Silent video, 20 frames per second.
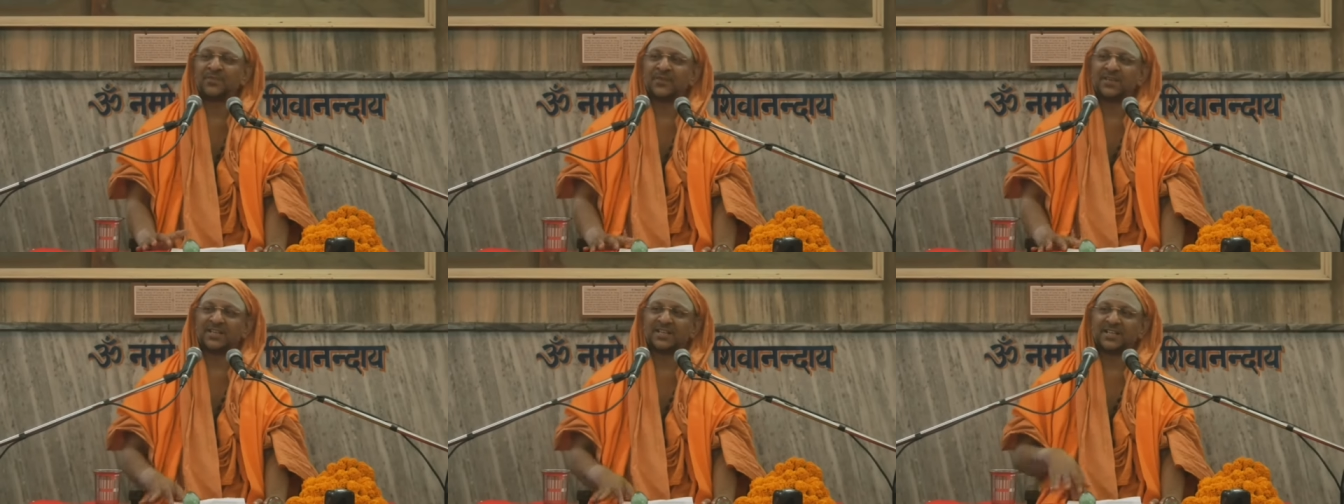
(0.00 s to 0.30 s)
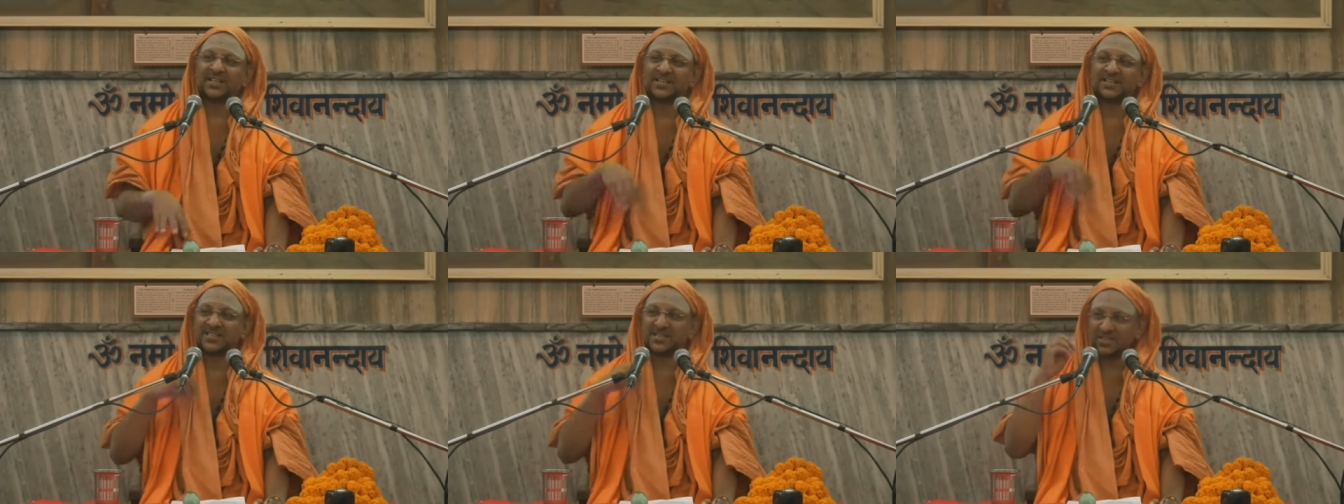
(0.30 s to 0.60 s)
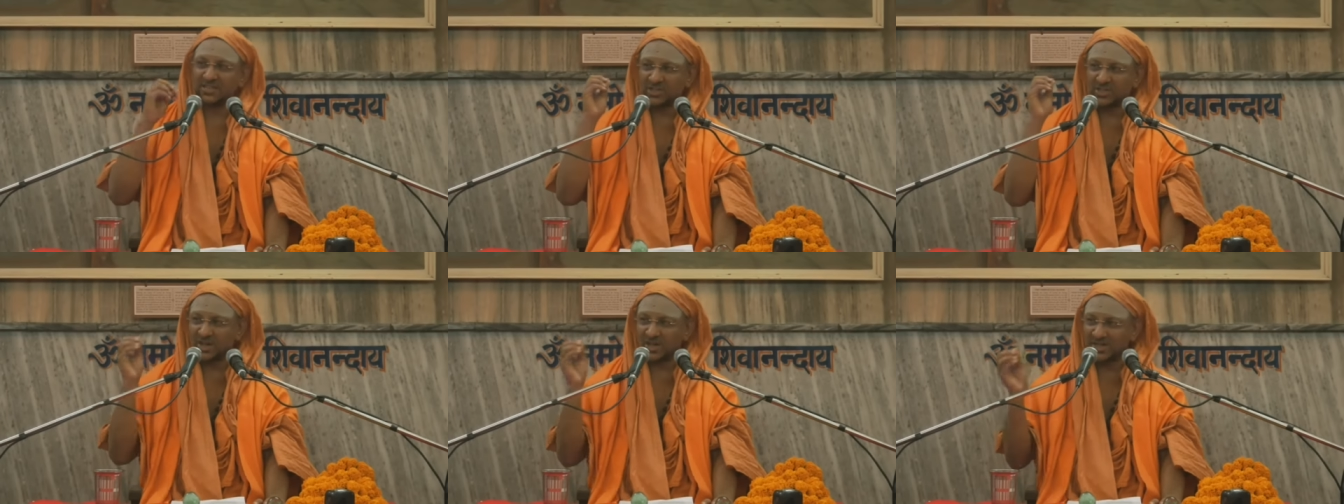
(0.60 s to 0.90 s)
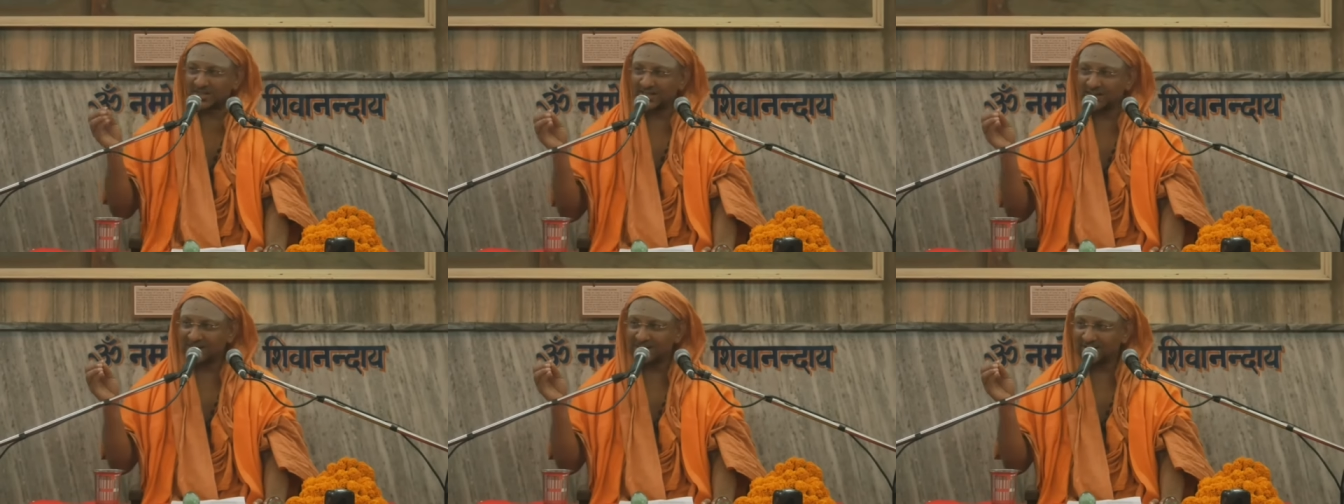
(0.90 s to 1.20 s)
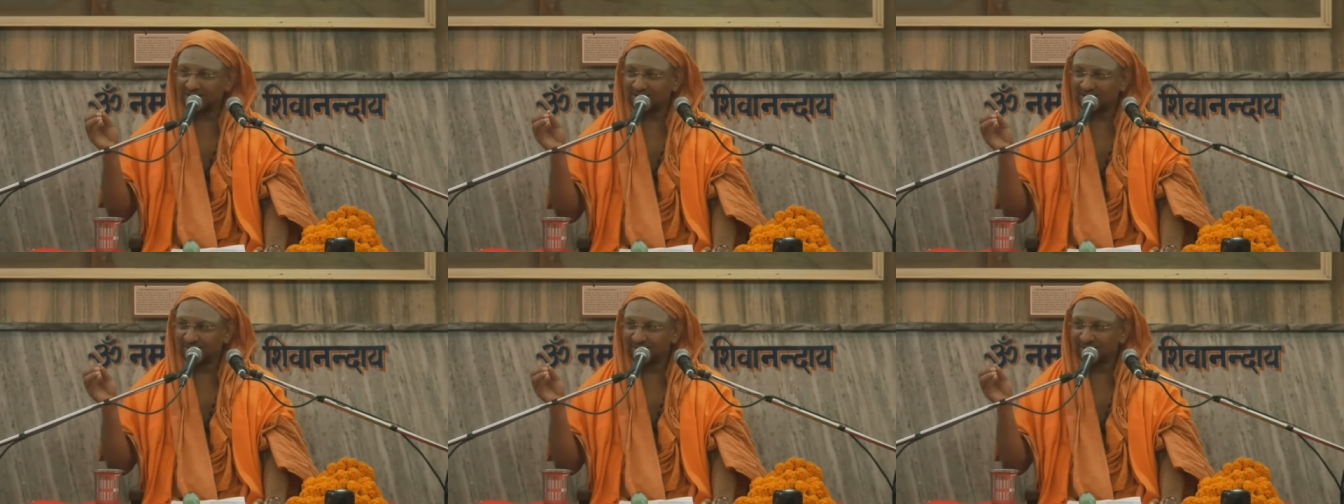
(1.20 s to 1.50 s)
whether he is a
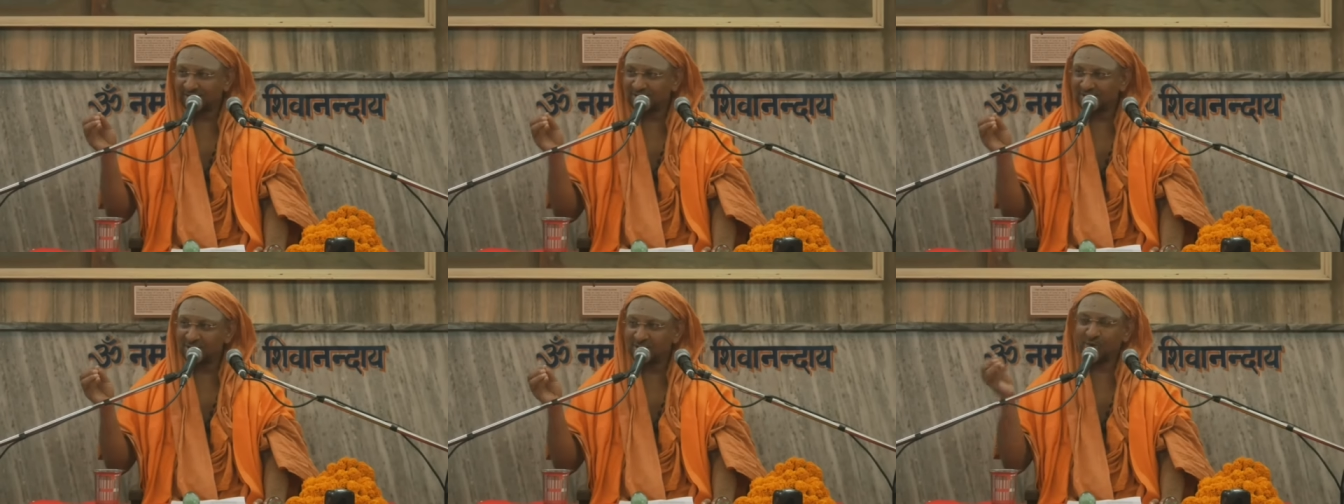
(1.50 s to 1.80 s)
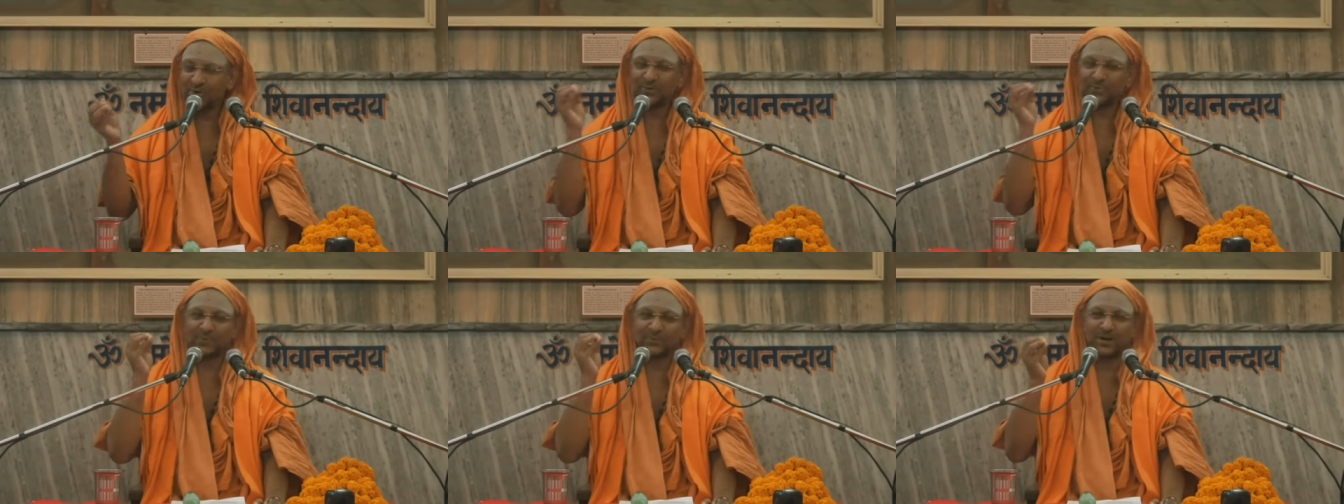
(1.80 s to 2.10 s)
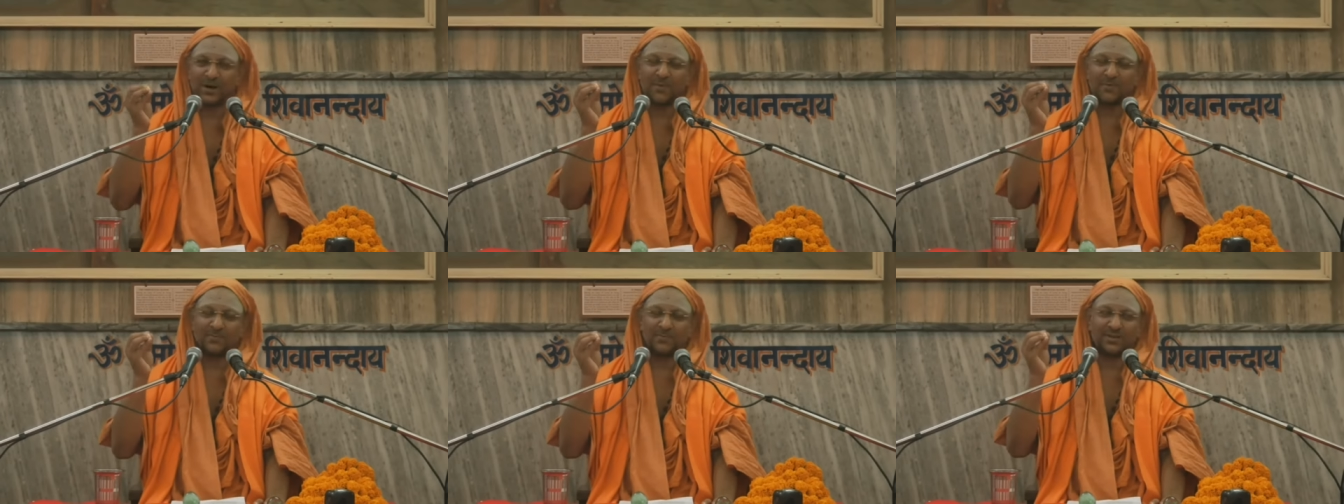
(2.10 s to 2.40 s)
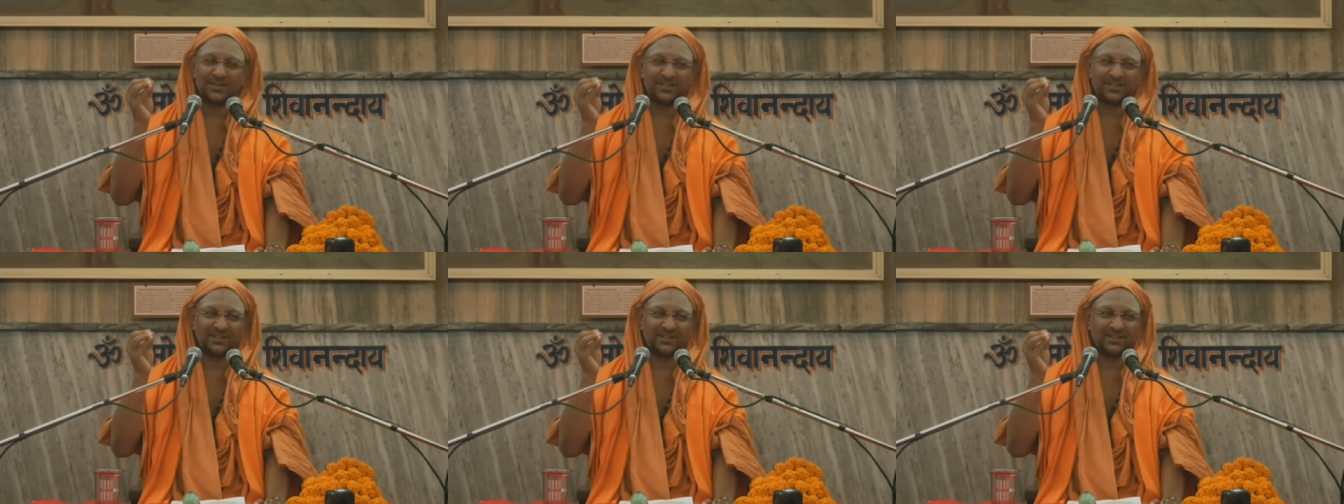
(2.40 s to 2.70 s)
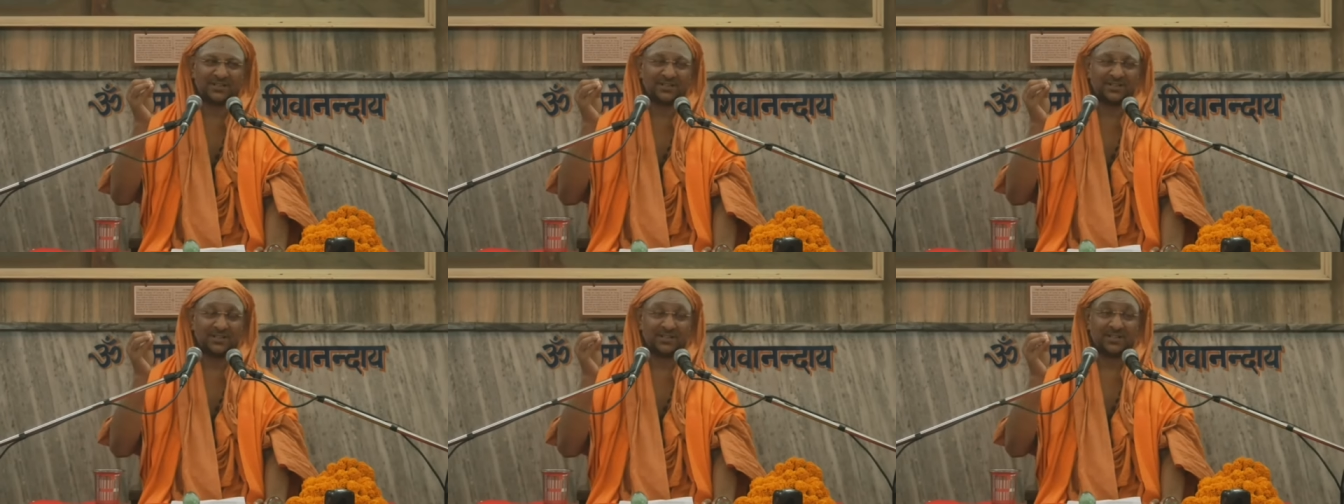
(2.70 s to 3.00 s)
Chandala or
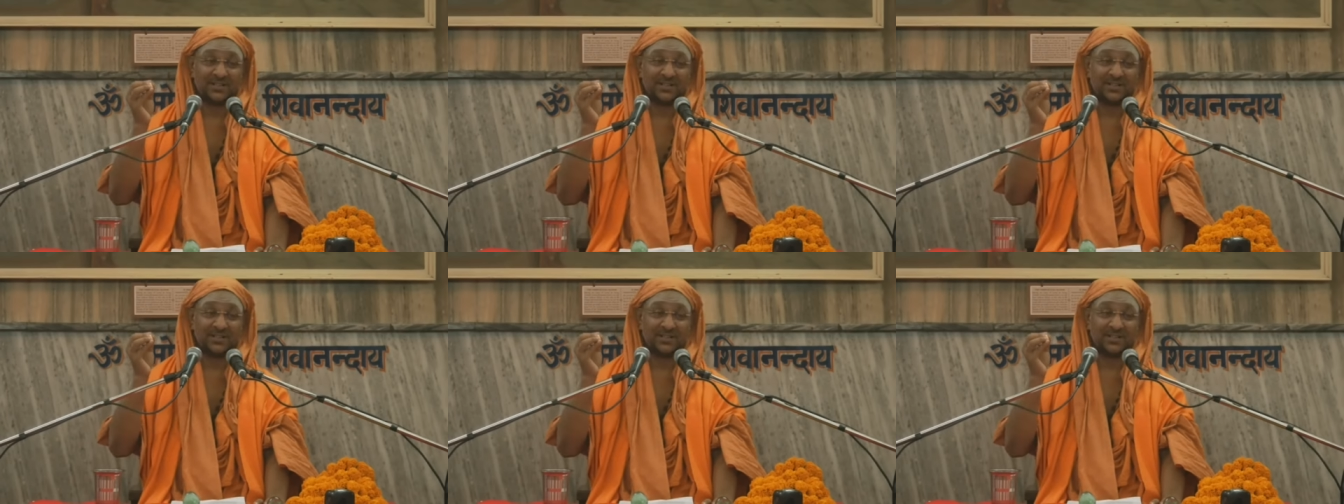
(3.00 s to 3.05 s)
Brahmana,